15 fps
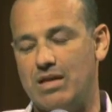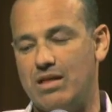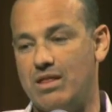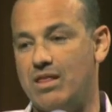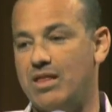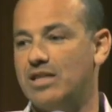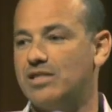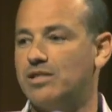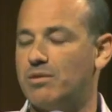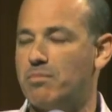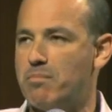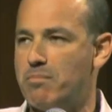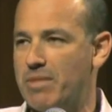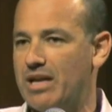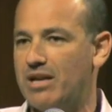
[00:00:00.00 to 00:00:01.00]
this
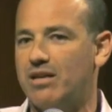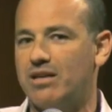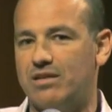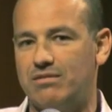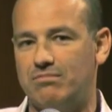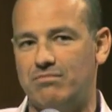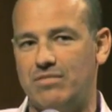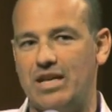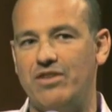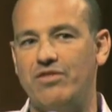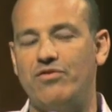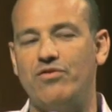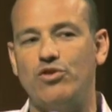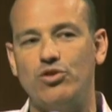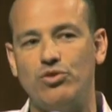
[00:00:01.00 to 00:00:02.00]

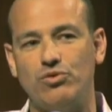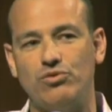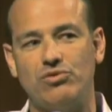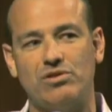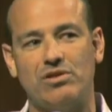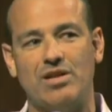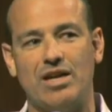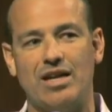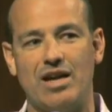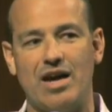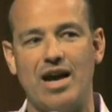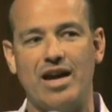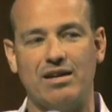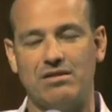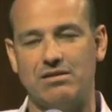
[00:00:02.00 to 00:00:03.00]
media-infused and
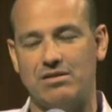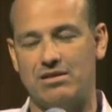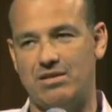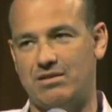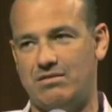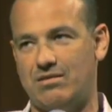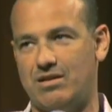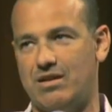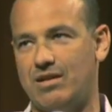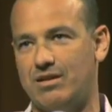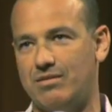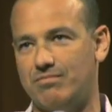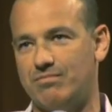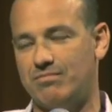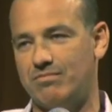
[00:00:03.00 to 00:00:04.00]
heightened
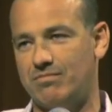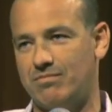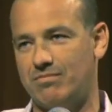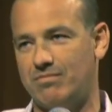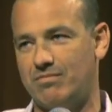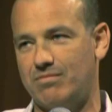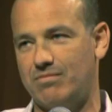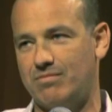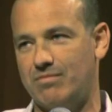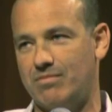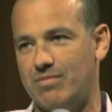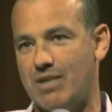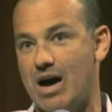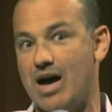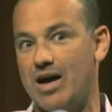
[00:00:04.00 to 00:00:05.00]

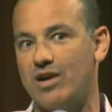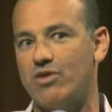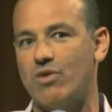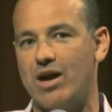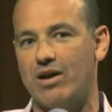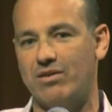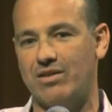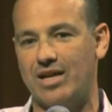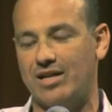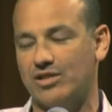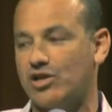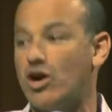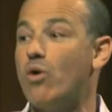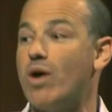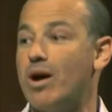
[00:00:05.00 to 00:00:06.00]
high ground that is
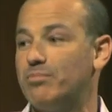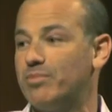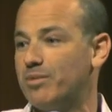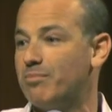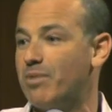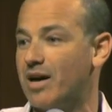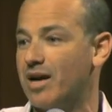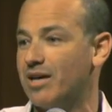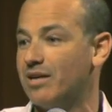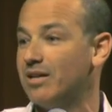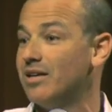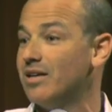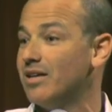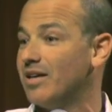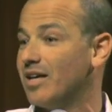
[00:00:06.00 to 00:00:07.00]
co-opted by
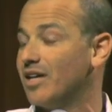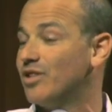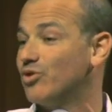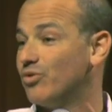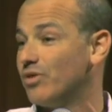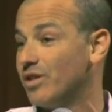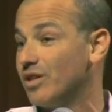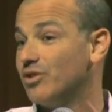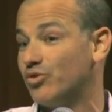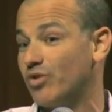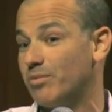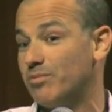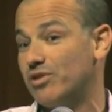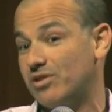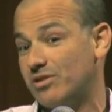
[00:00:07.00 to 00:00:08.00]
the
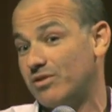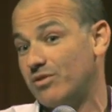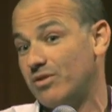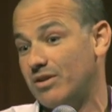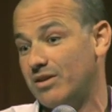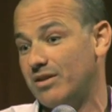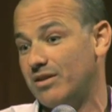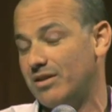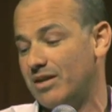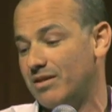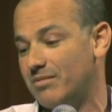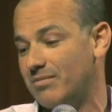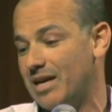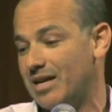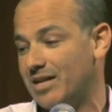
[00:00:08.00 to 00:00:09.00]
extremists,
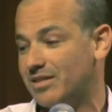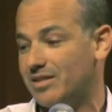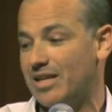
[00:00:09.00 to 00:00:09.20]
and